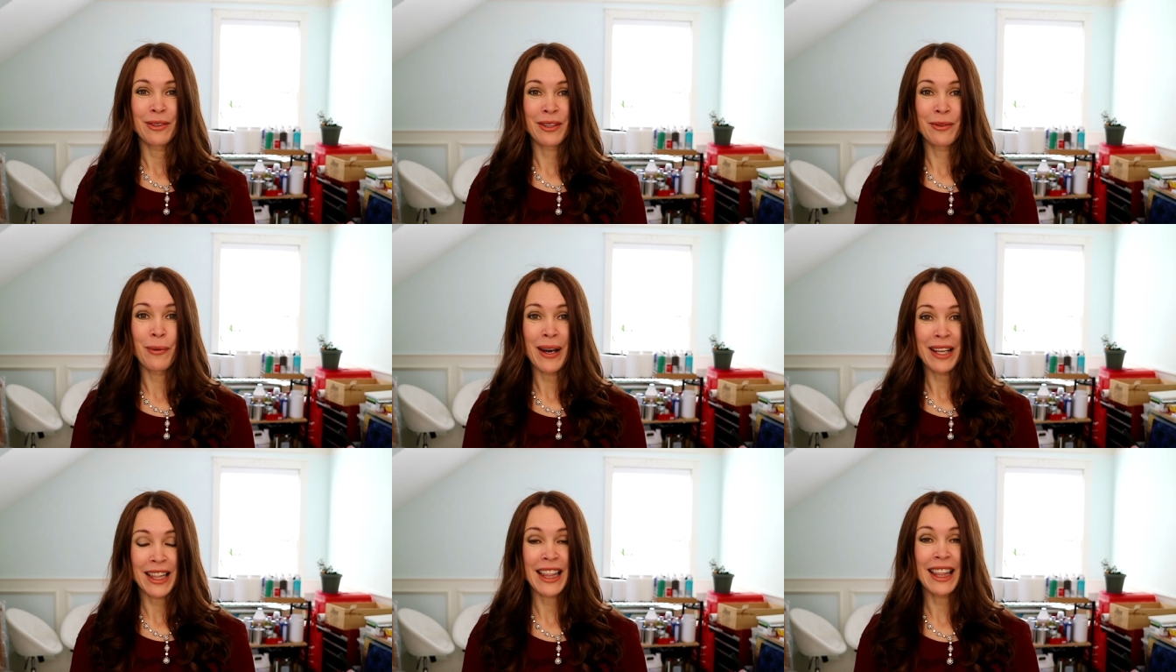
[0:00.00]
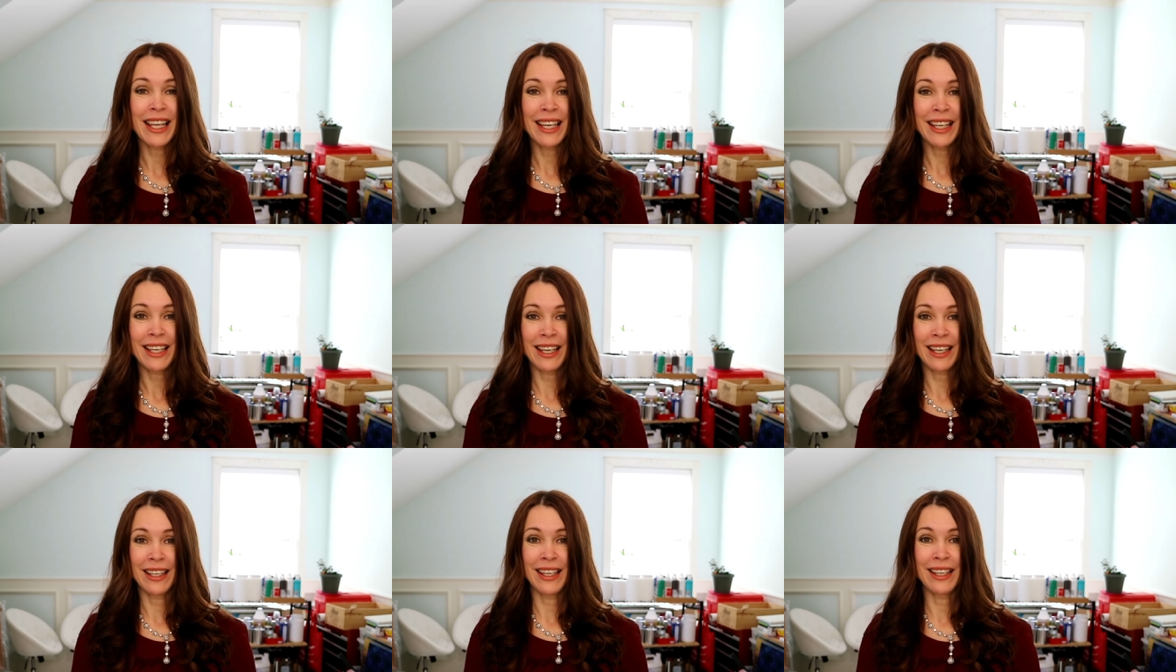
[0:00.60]
the one
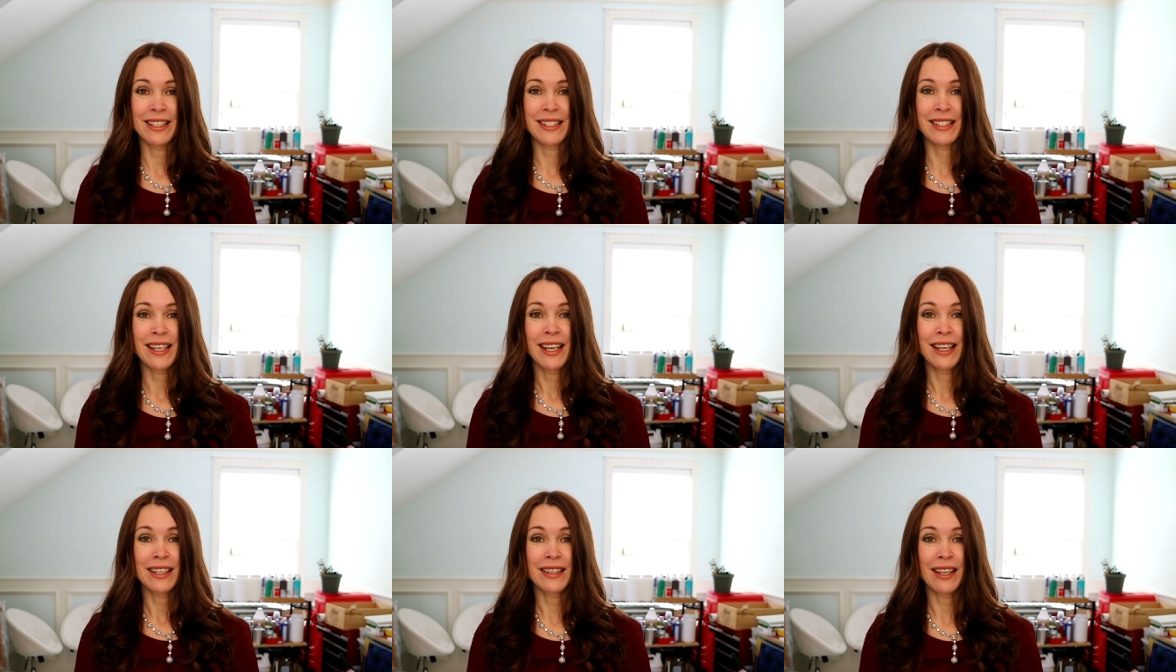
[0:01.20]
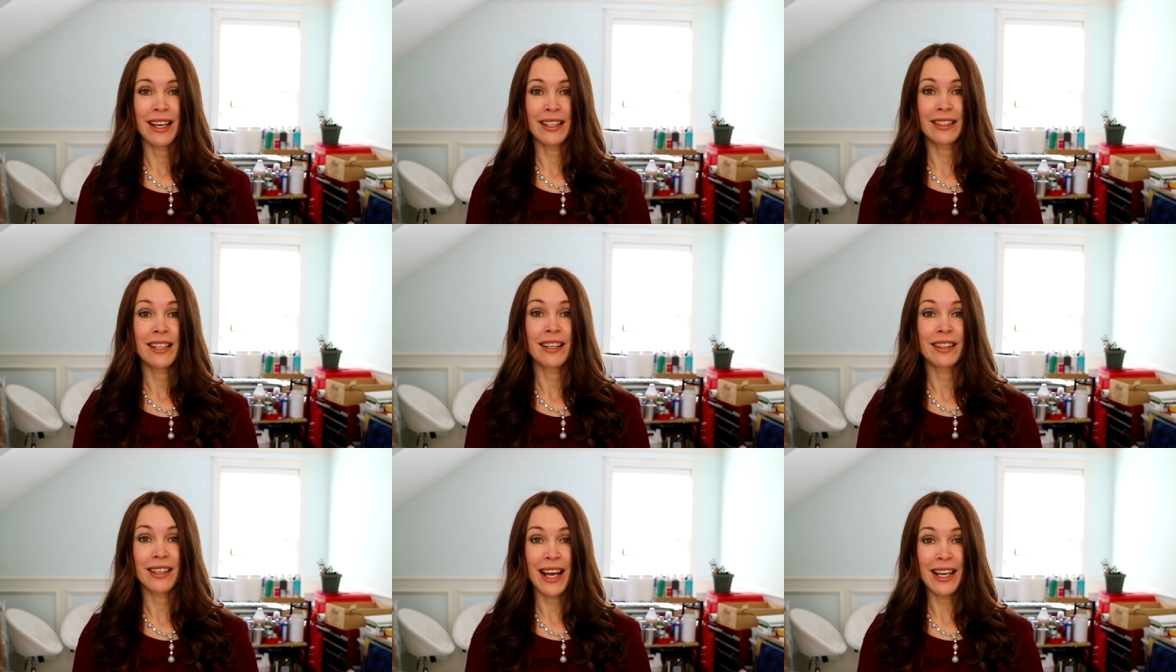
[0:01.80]
thing is
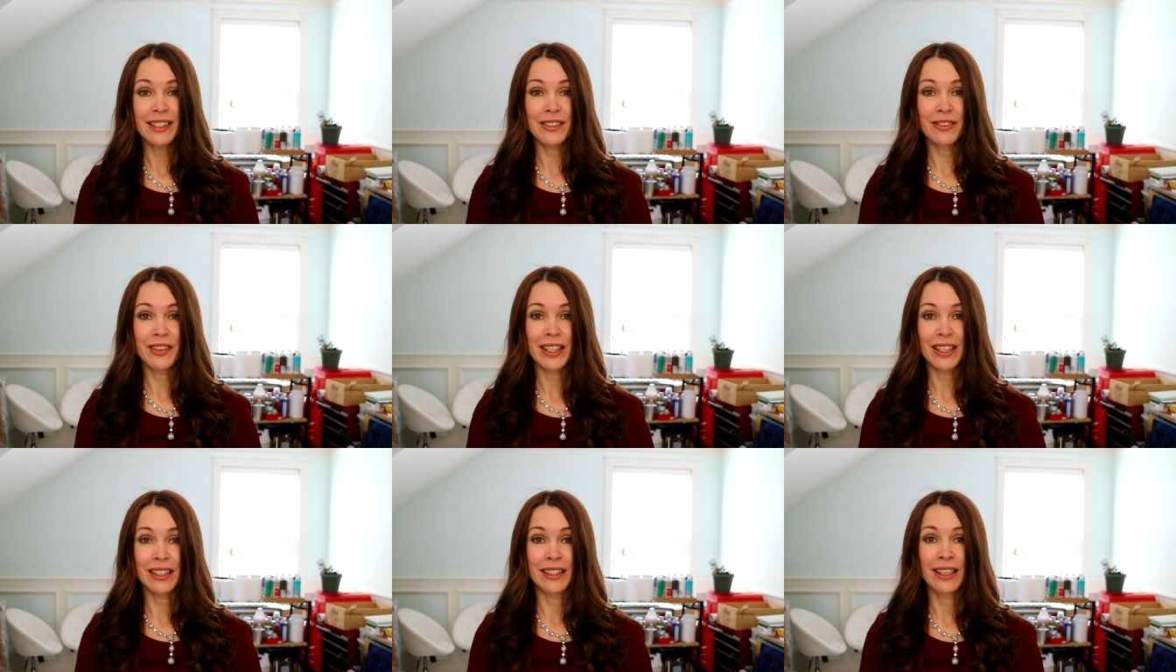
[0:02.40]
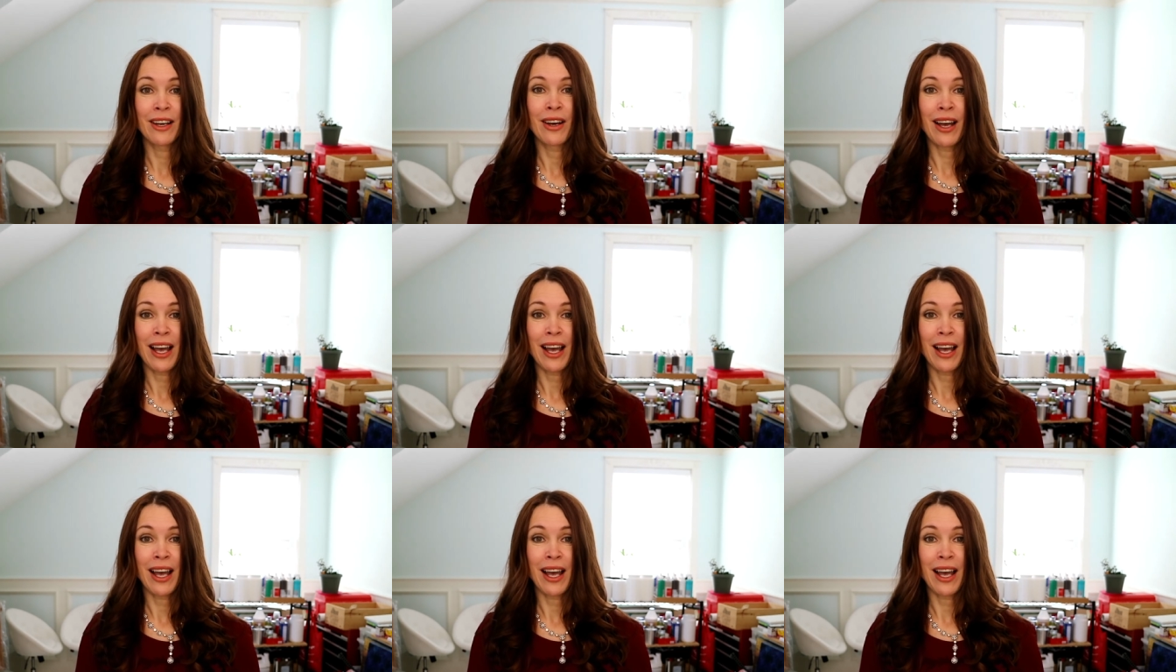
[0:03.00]
that latvian